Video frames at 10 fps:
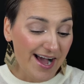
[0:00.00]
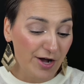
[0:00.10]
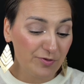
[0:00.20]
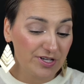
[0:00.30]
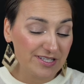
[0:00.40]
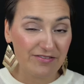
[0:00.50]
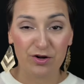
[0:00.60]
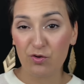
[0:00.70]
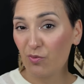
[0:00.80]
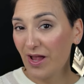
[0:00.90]
I hope you guys have
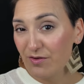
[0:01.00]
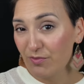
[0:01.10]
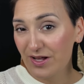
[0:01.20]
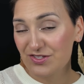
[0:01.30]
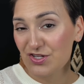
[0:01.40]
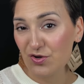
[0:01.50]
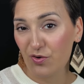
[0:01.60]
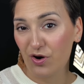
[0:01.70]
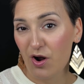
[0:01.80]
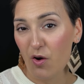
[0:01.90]
a great rest of
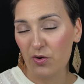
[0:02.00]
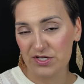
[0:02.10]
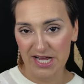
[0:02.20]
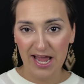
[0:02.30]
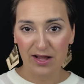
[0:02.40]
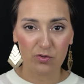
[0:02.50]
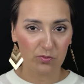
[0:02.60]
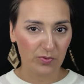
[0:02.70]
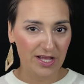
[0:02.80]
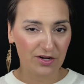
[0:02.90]
your day or
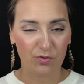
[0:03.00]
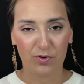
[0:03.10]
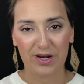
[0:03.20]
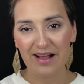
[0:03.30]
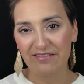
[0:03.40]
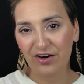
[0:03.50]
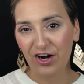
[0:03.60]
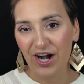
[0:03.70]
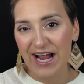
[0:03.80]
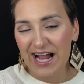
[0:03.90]
week or
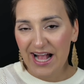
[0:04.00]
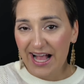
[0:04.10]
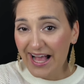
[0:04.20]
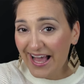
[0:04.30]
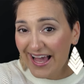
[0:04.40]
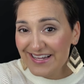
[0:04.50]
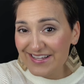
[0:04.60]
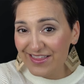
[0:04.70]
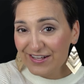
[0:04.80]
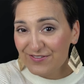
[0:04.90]
whatever.
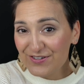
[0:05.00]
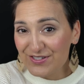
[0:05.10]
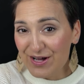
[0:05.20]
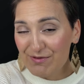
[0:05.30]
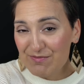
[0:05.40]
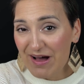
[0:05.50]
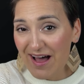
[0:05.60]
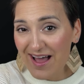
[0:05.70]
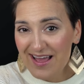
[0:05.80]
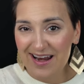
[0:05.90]
And thanks for stopping
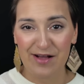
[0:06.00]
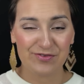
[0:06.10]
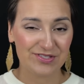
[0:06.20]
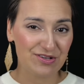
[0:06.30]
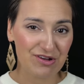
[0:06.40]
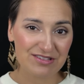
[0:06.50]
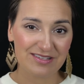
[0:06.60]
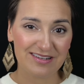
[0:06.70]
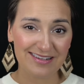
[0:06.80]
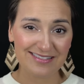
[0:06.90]
by, and I'll see you
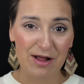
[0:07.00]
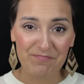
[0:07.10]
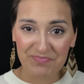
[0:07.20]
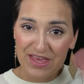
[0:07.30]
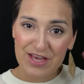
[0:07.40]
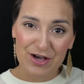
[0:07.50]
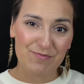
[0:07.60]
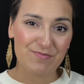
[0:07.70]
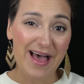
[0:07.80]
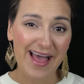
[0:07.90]
guys again next time.
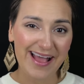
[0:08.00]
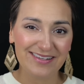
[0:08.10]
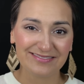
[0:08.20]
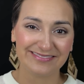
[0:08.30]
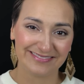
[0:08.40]
Bye.